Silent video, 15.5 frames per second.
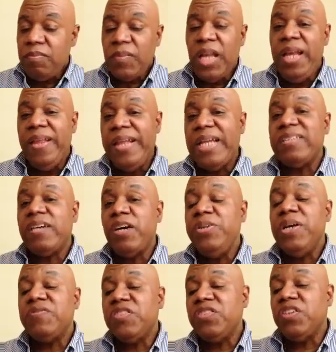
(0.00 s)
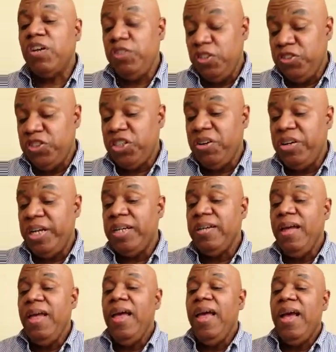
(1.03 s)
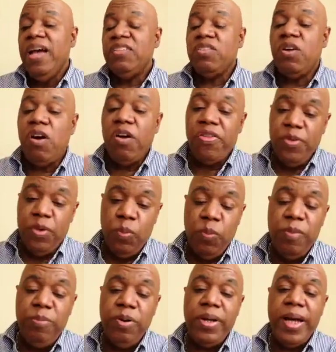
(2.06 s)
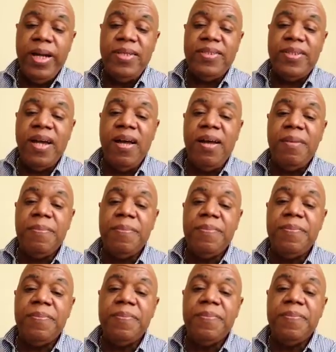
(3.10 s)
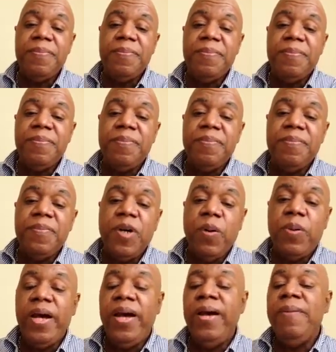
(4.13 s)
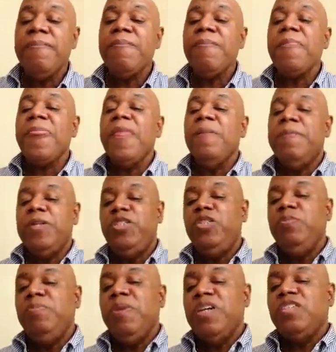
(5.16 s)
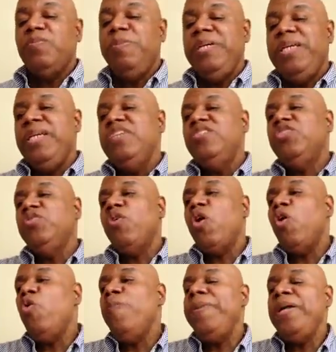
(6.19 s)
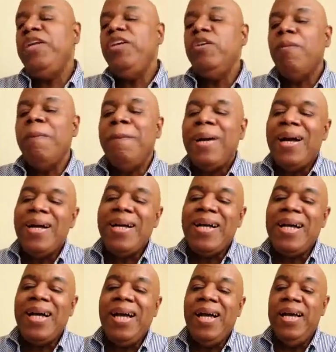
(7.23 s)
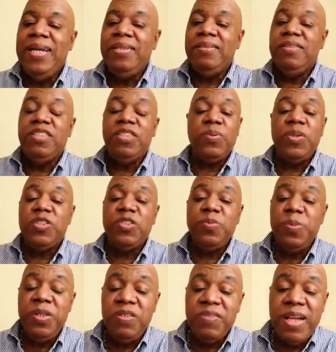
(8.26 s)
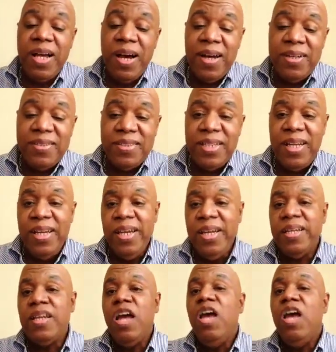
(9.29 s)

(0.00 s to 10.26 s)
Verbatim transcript: And that's how you have to start your journey as an author, one book at a time. Okay? But you must begin to open your mind to what the Spirit of God is saying.